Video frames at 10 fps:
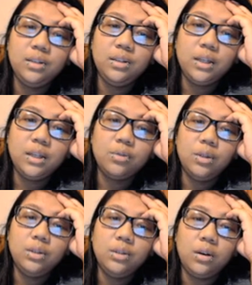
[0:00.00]
last
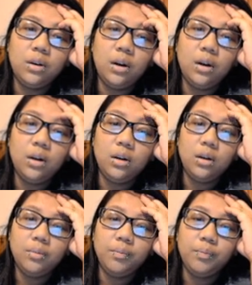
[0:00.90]
ones
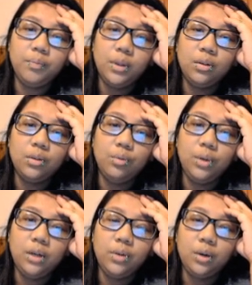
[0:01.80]
are
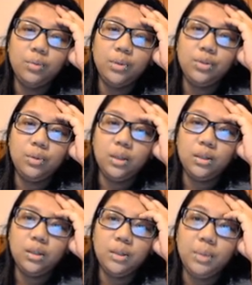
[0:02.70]
whenever I was
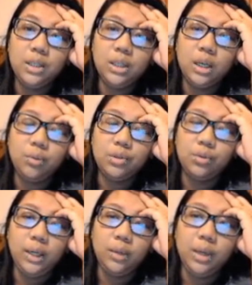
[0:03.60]
doing magic, I was
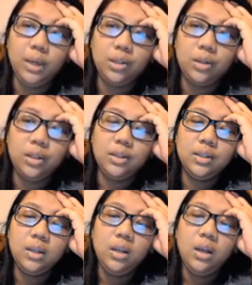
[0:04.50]
sorting magic cards.
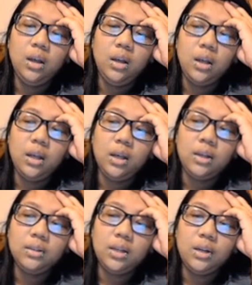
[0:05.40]

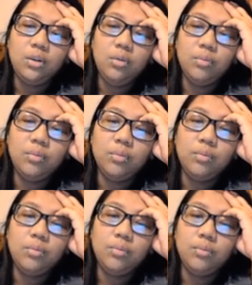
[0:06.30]
And I don't
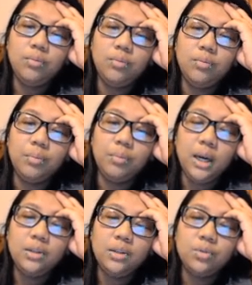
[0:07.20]

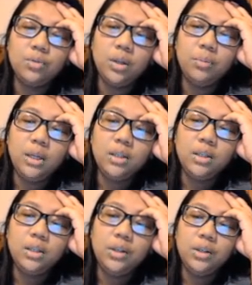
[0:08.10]
mind sorting magic
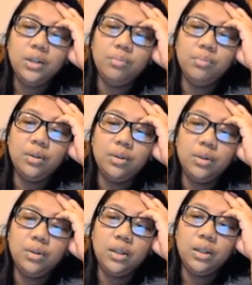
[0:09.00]
cards,
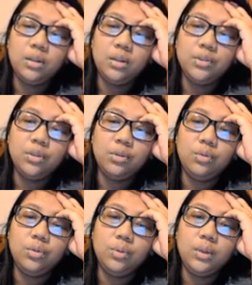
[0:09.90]
but also
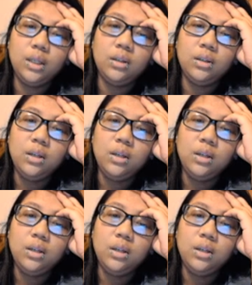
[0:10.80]
doing it,